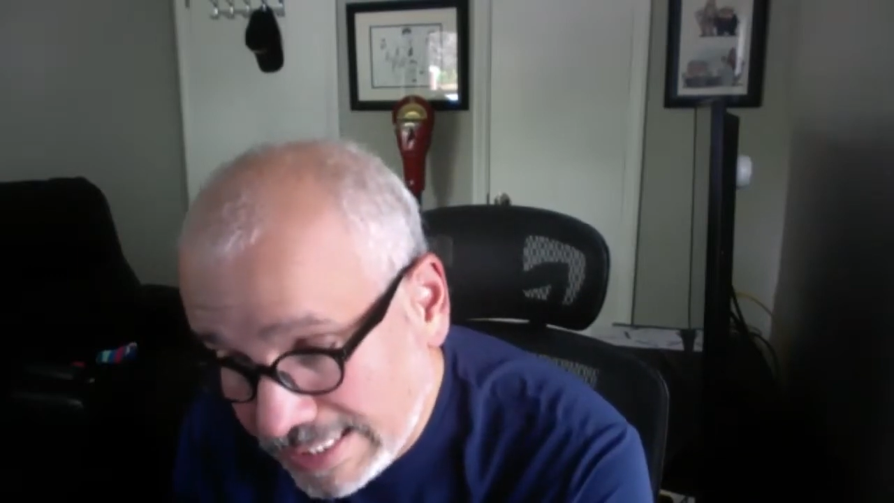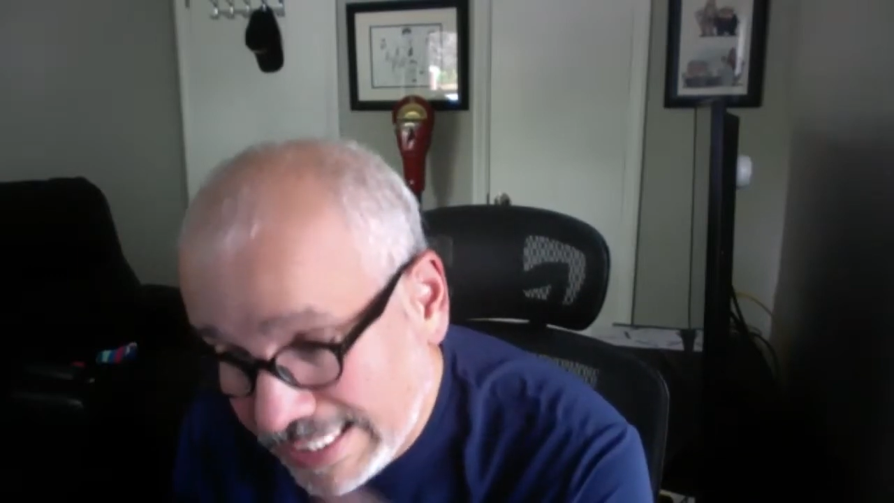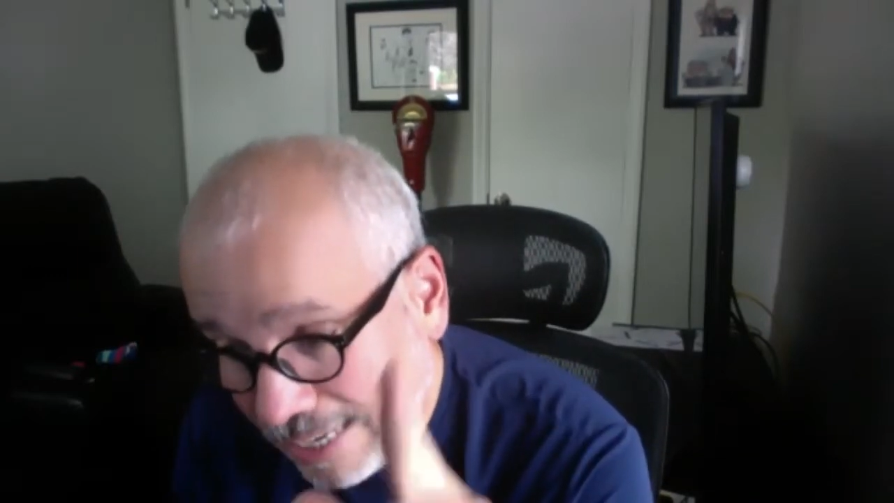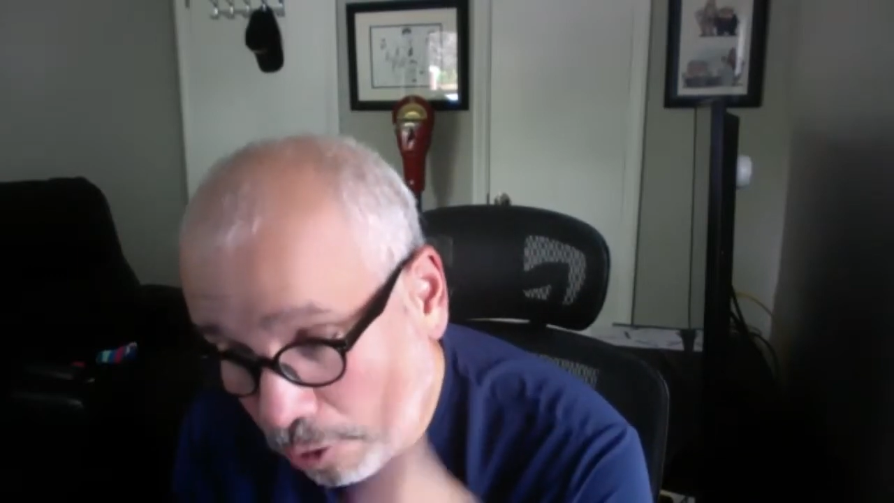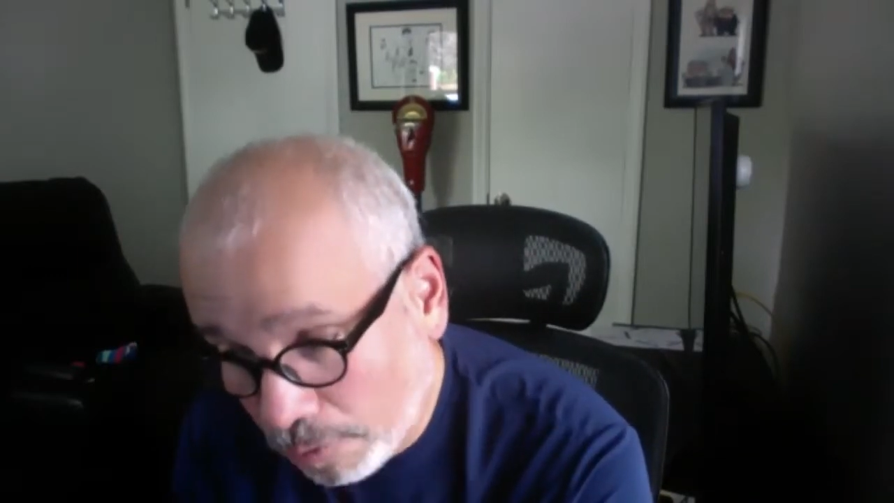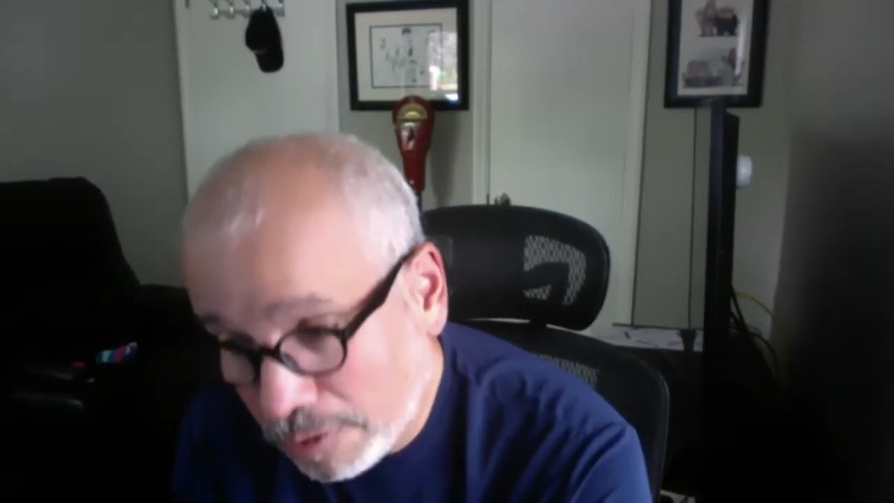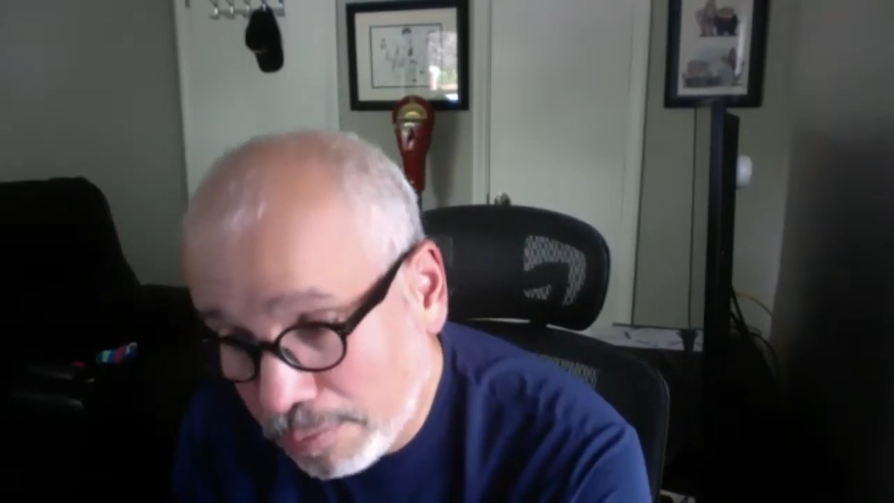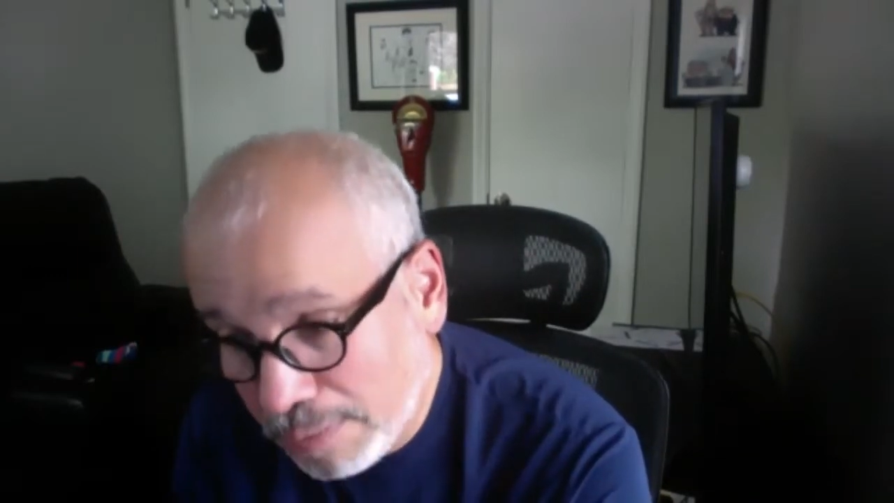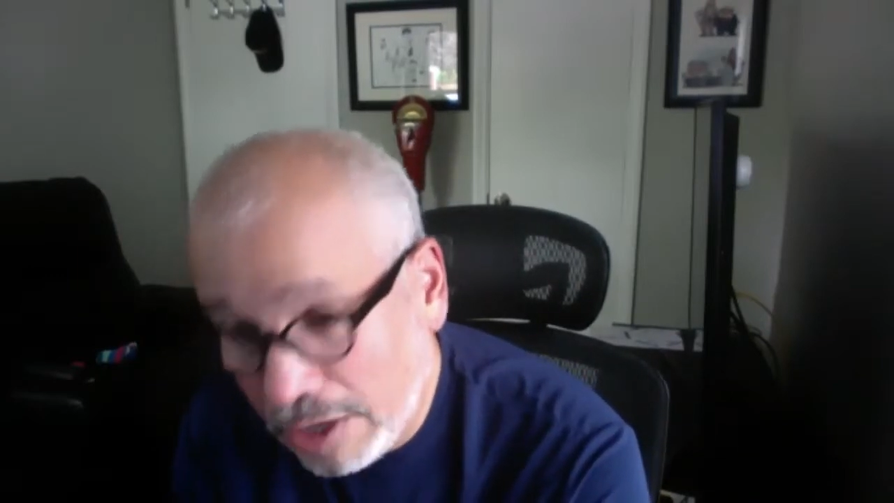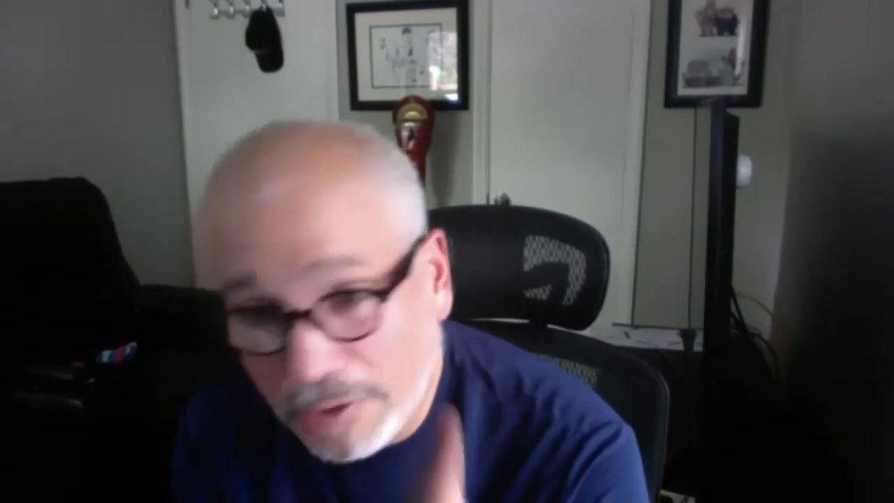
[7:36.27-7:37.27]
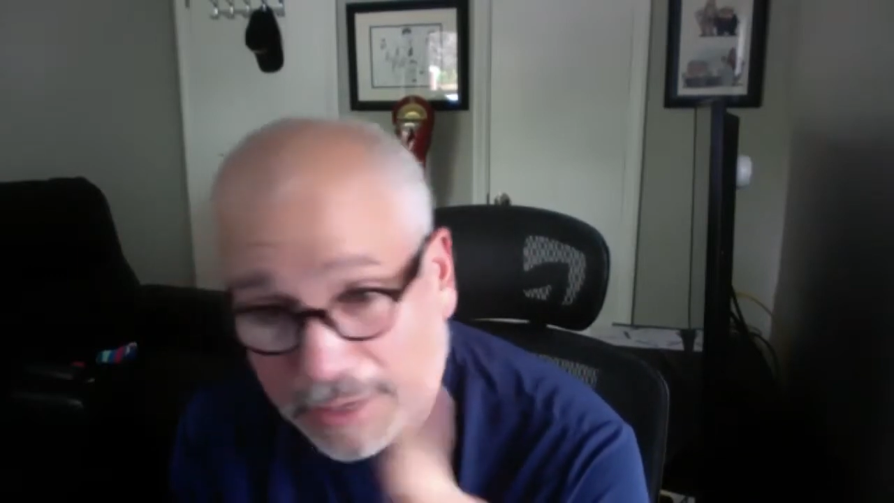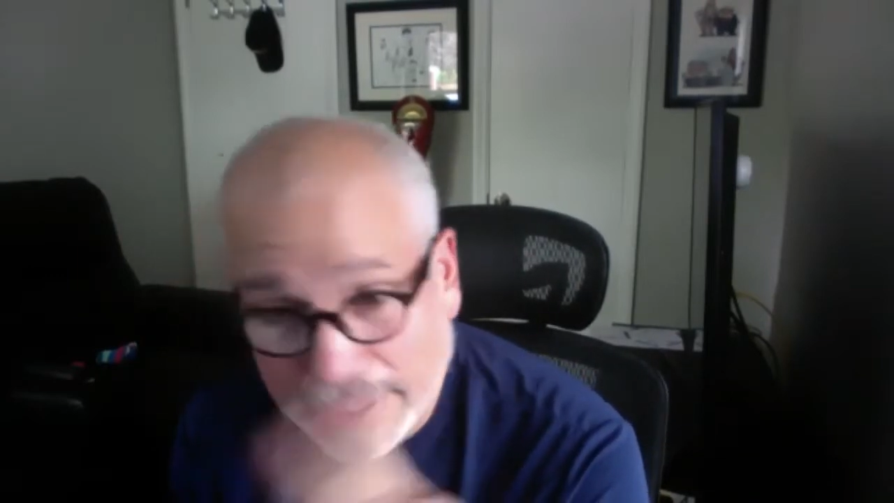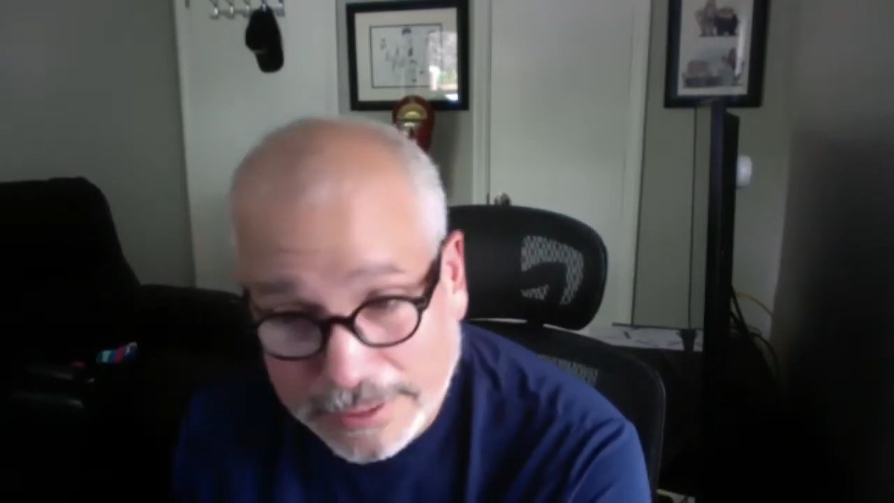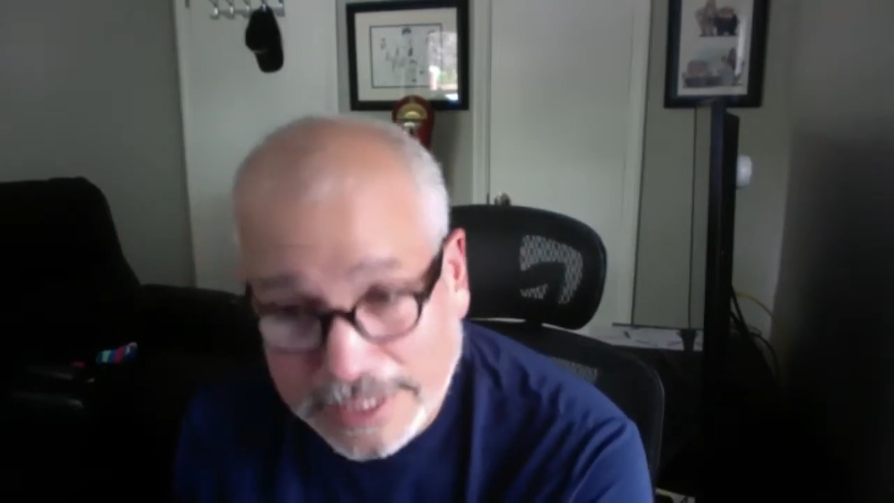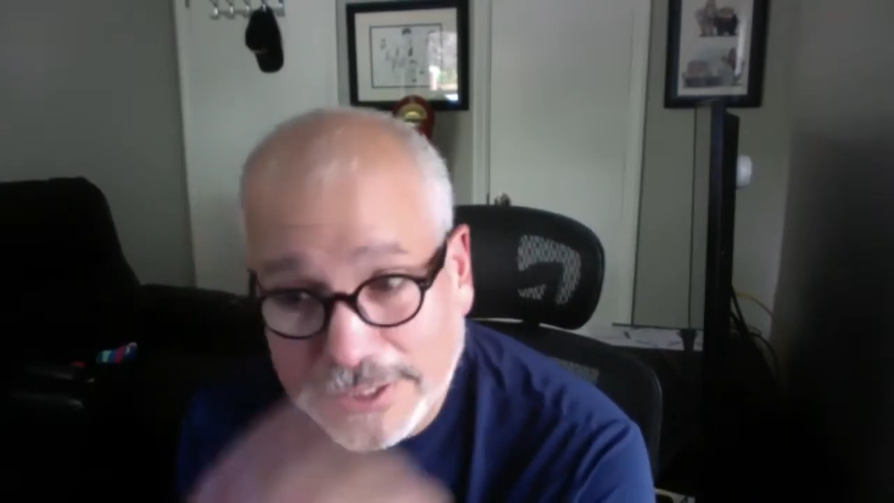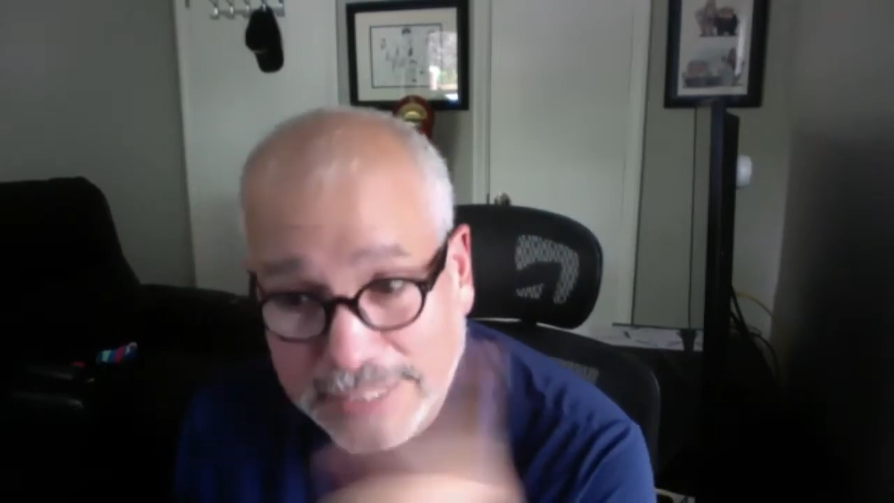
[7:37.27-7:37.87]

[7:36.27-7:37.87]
that offered me on graduation